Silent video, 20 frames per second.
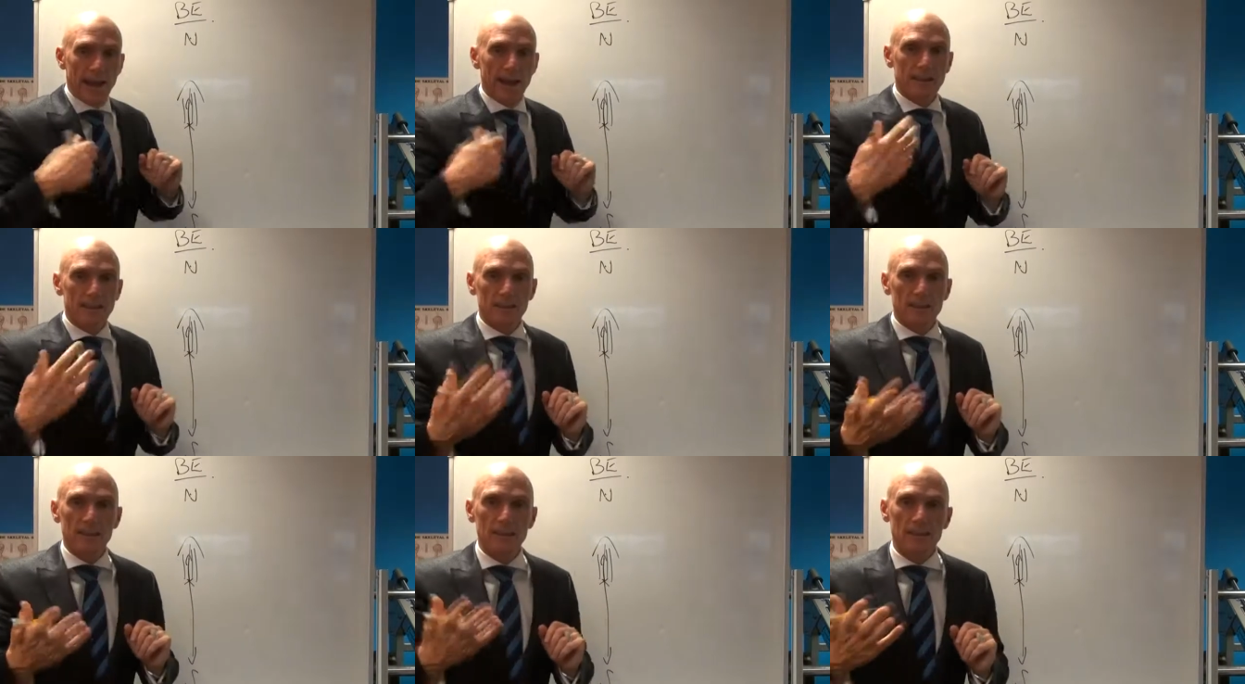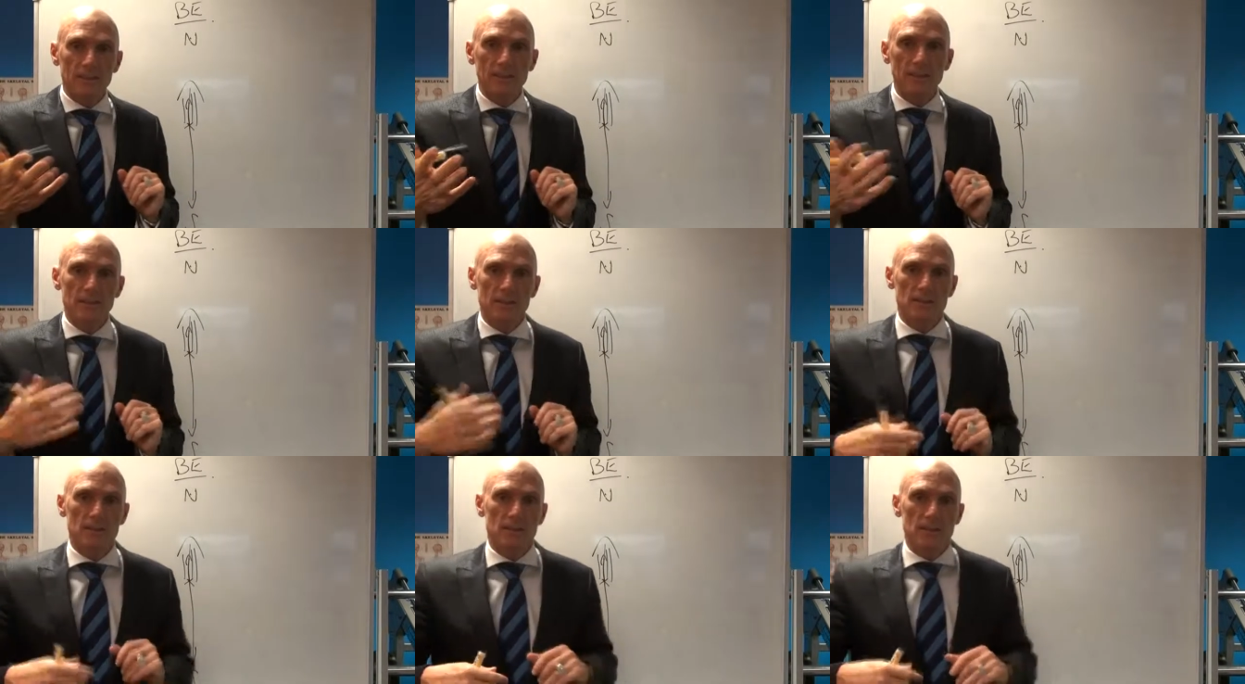And think
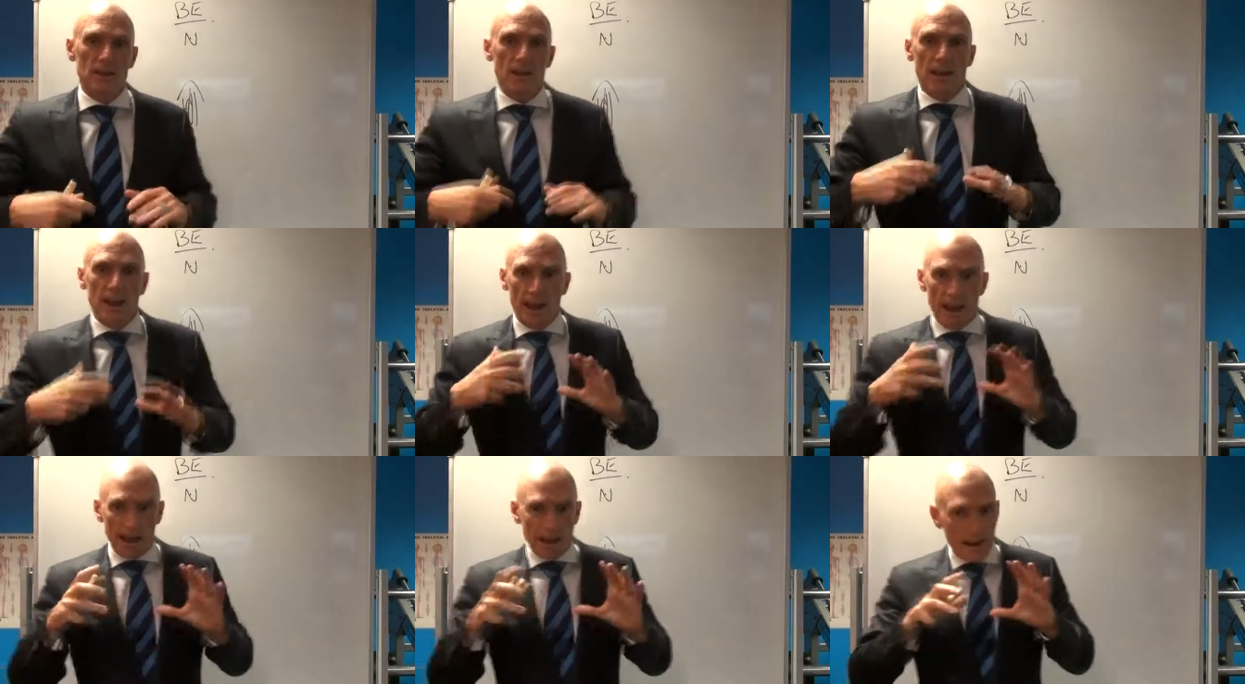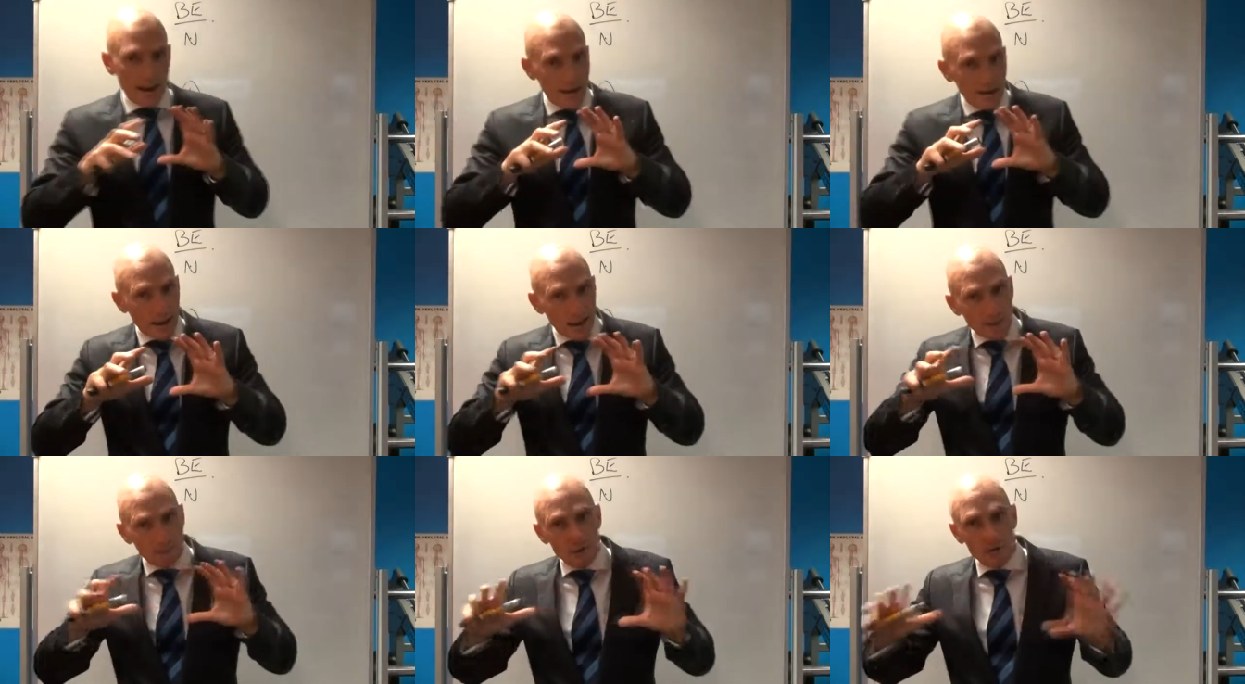this
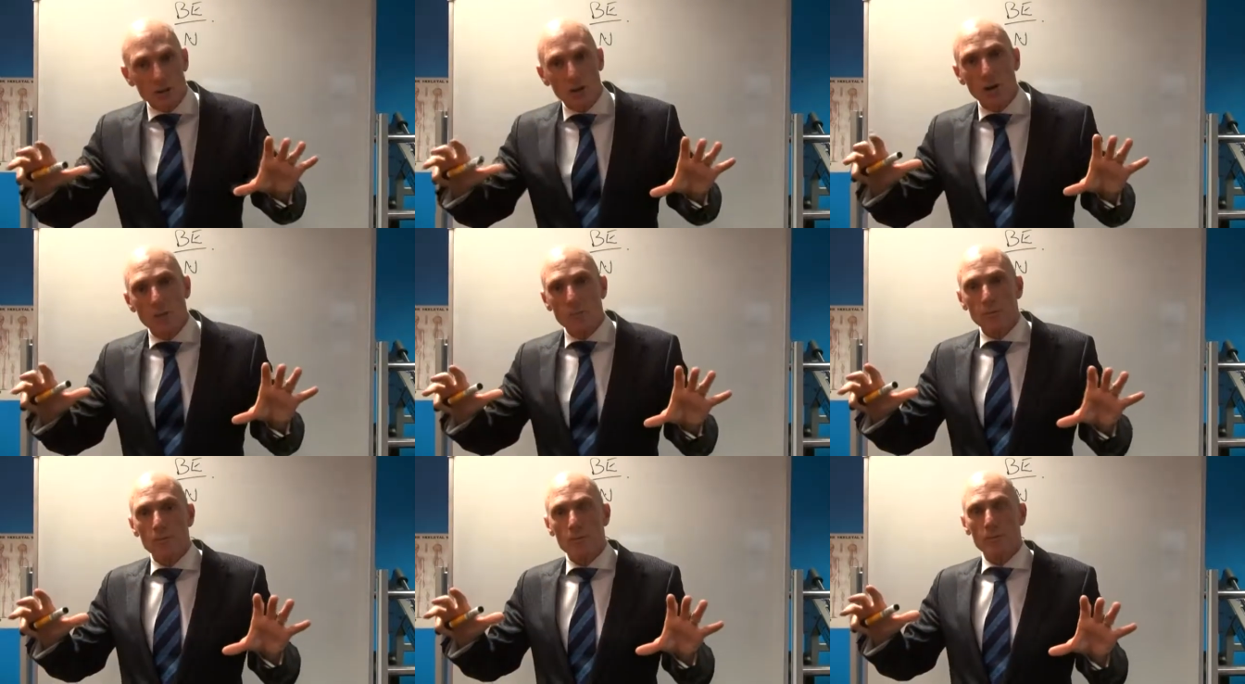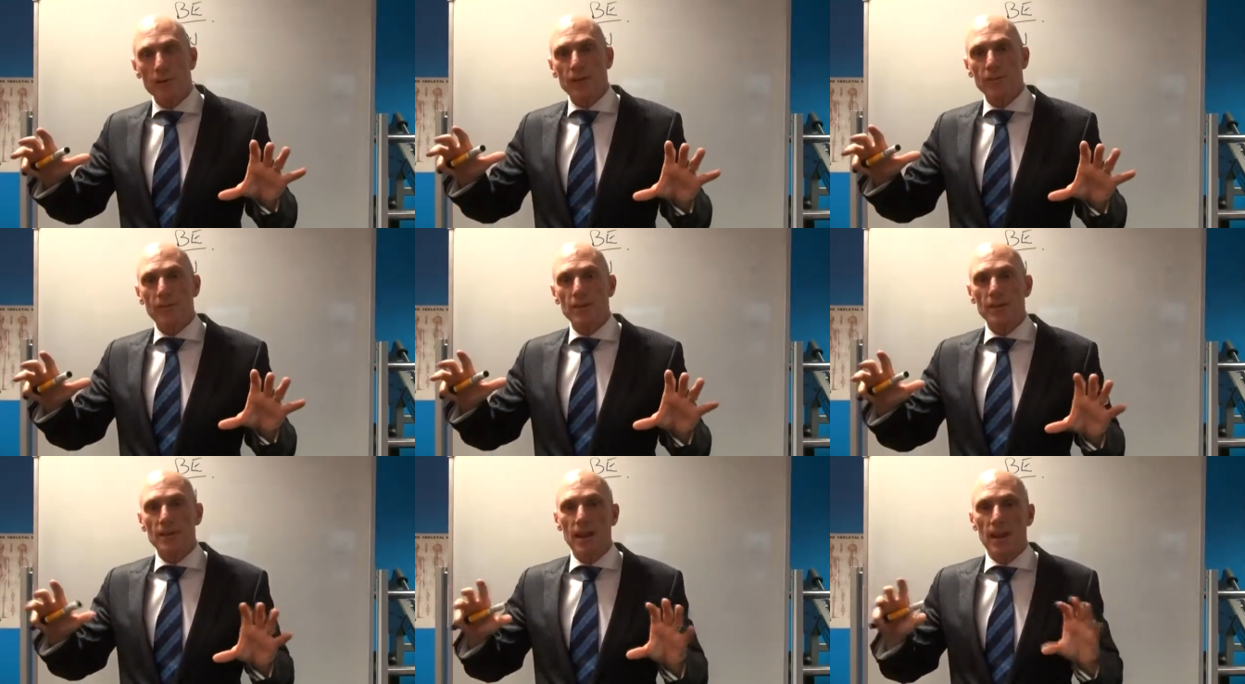any, every time
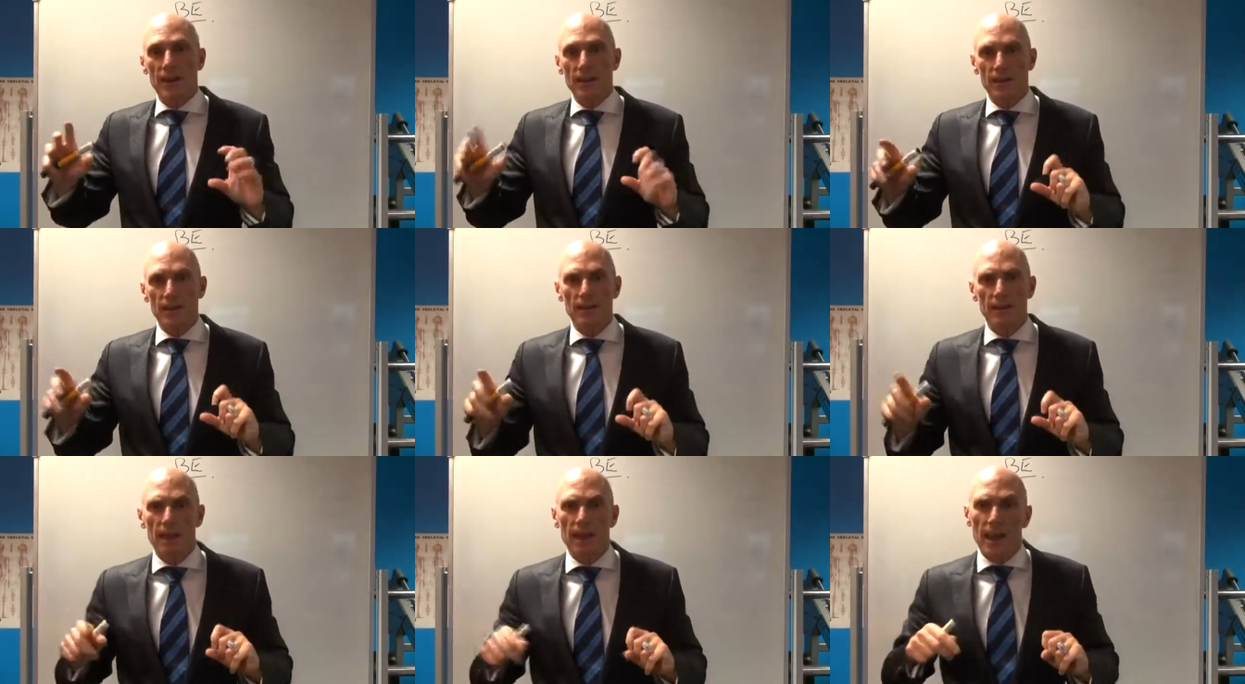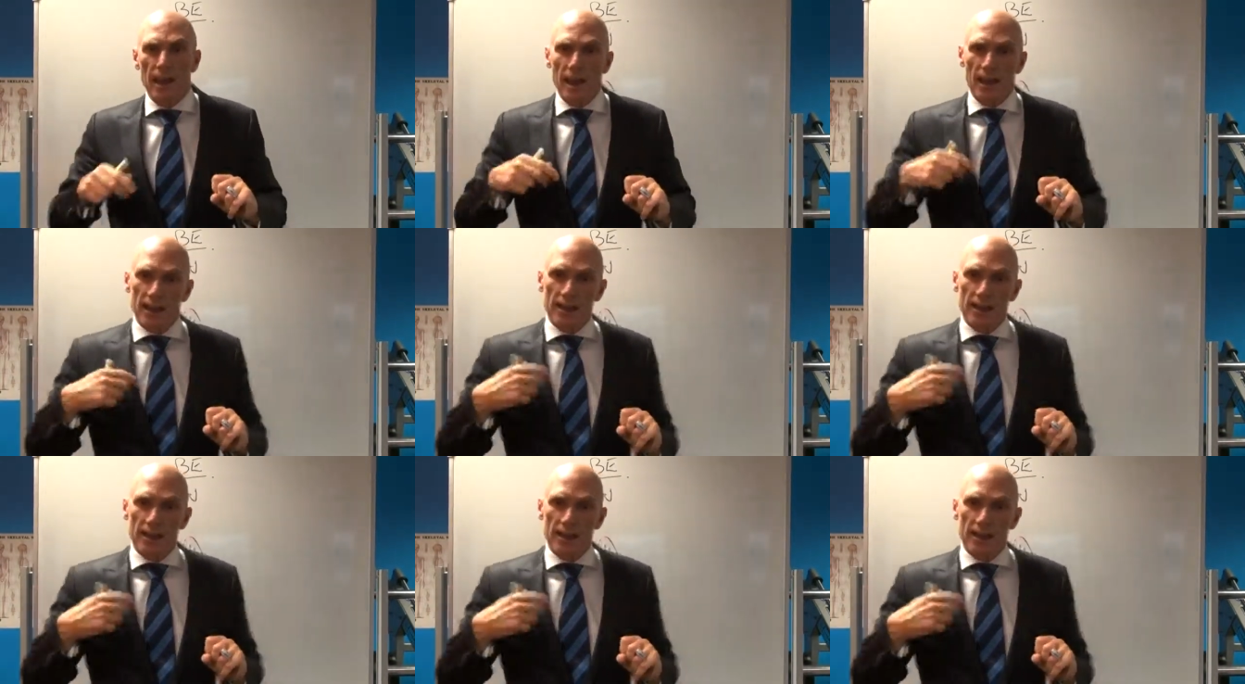throughout the day, think,